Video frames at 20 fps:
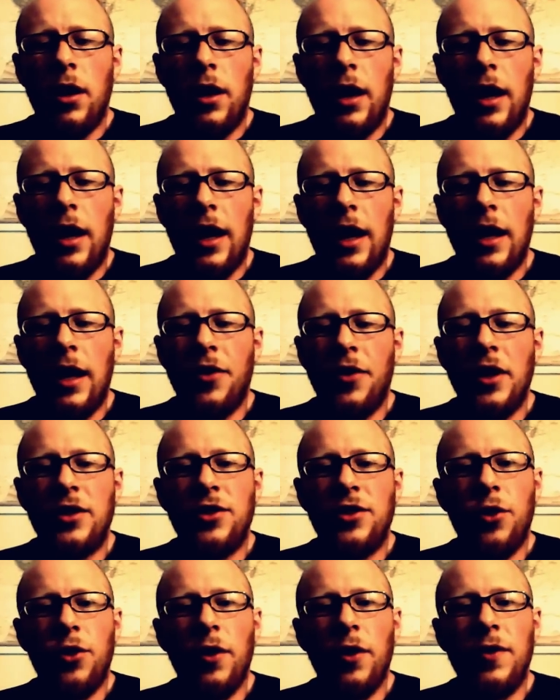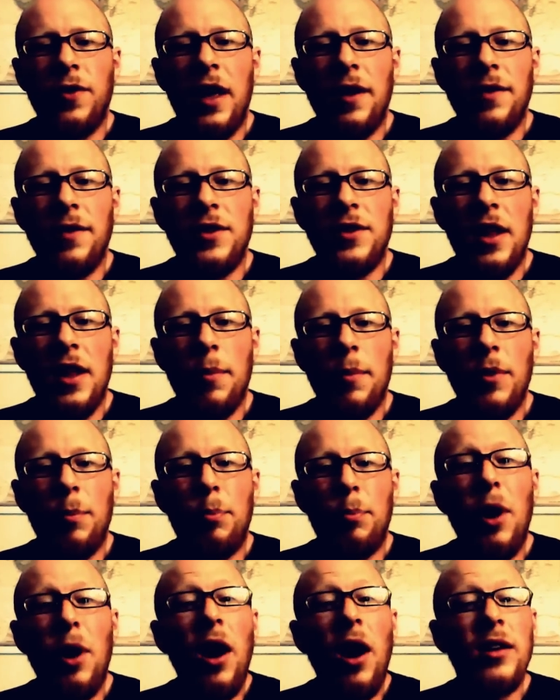And this sort of gives them the
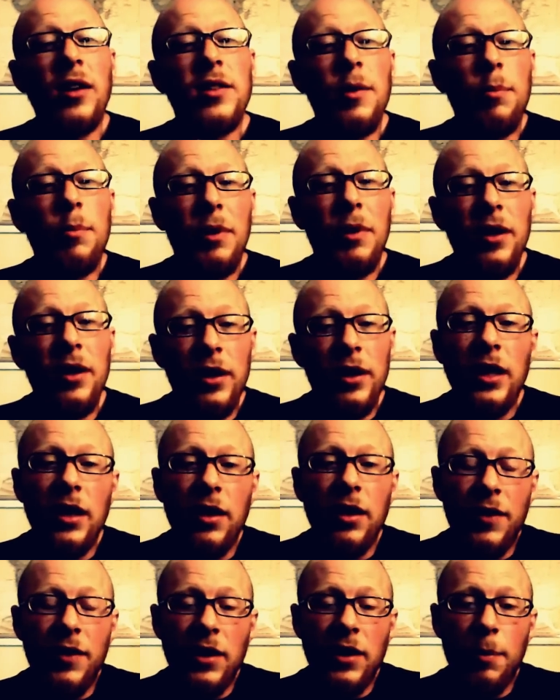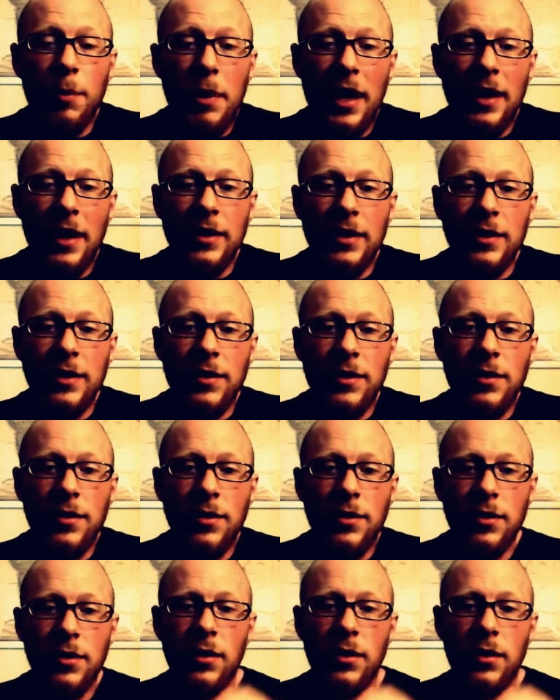possibility of independence.